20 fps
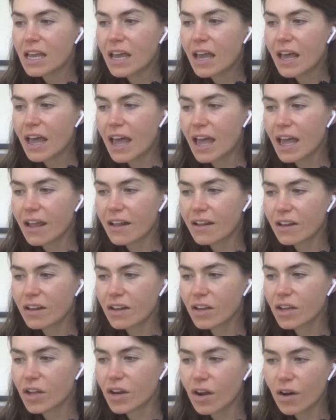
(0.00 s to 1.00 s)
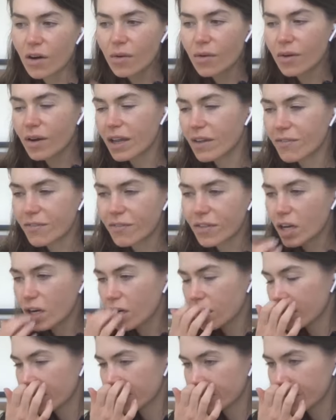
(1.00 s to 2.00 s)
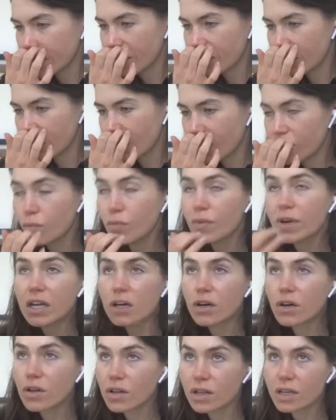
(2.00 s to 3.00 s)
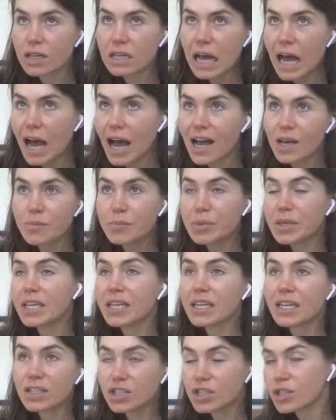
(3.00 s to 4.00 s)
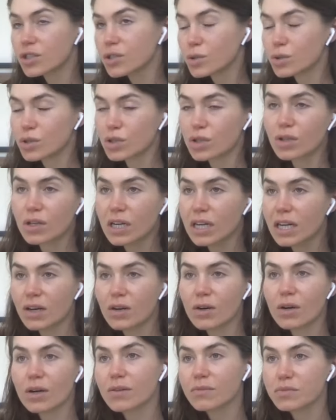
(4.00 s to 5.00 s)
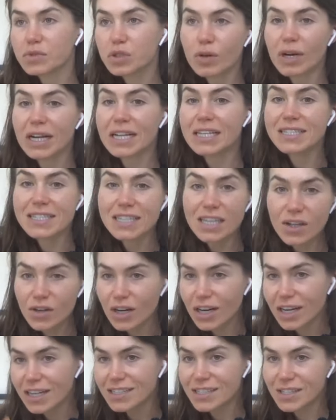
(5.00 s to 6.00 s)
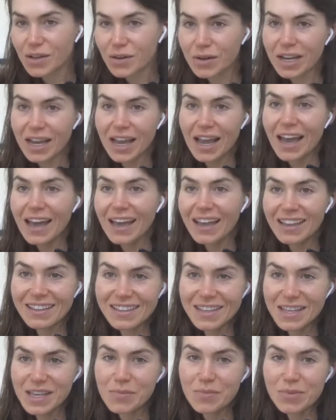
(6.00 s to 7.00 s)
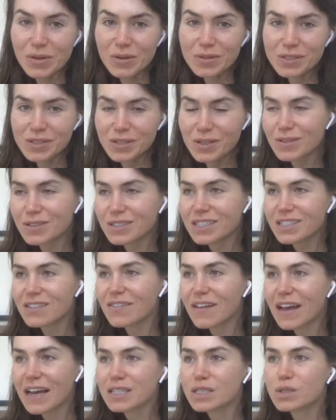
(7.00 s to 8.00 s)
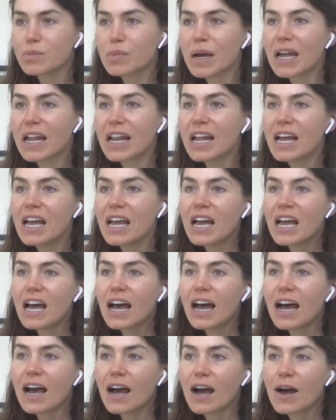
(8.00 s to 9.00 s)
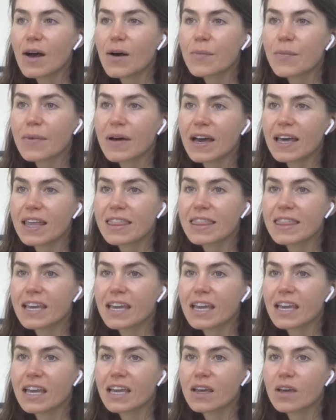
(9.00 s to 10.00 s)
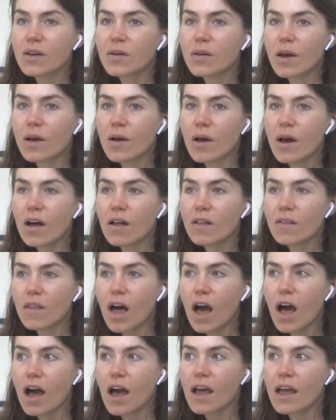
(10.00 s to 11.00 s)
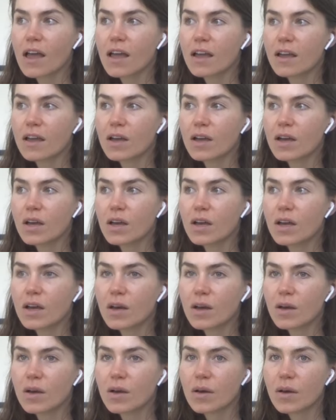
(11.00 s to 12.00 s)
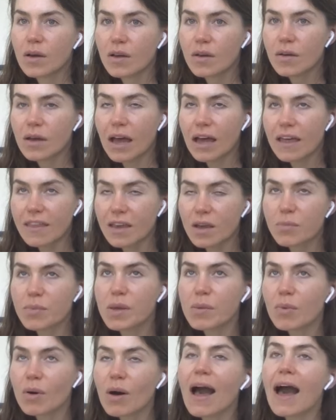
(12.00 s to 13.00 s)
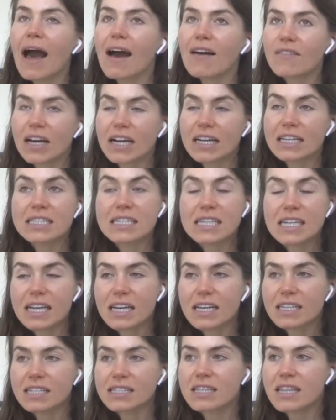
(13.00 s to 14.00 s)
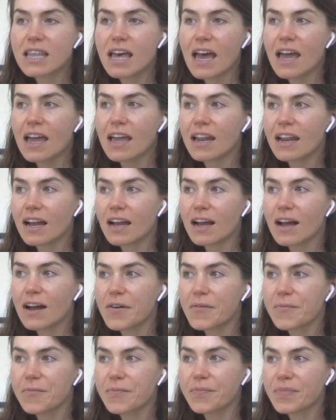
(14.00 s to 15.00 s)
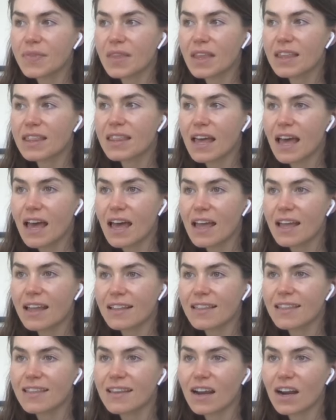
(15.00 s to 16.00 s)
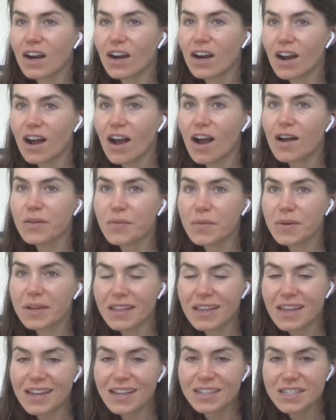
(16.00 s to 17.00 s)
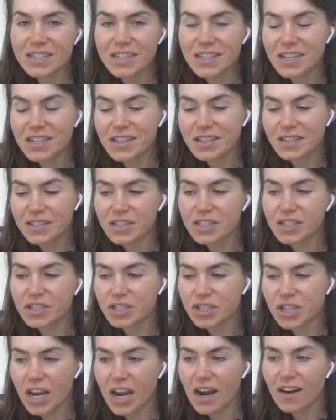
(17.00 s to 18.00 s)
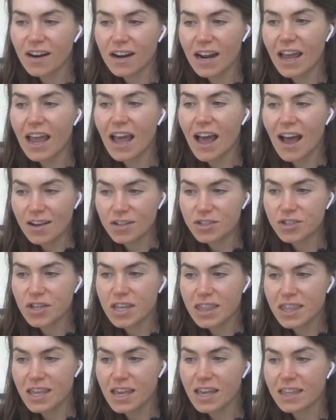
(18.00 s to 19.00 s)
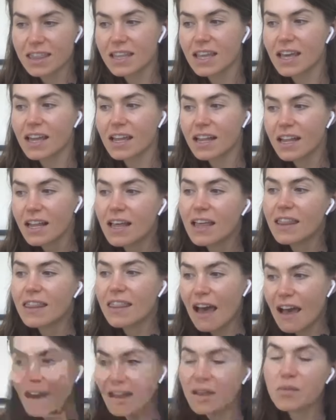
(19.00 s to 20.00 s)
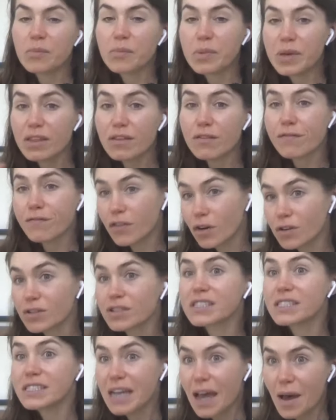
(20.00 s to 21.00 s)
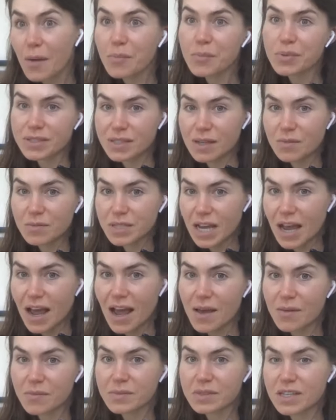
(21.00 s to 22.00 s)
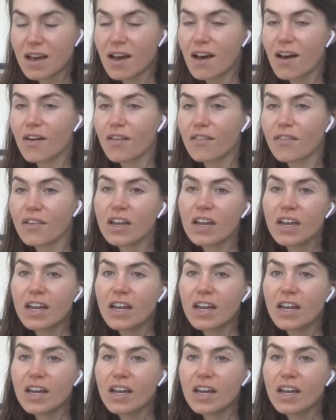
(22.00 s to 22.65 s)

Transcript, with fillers: And, you know, if you're, if you have real I P issues or, or trade secrets, okay, keep those close to the vest. But um, I think a lot, I think people have ideas that, um, that they're unwilling to, to share. And I actually think that that can be the first step sometimes of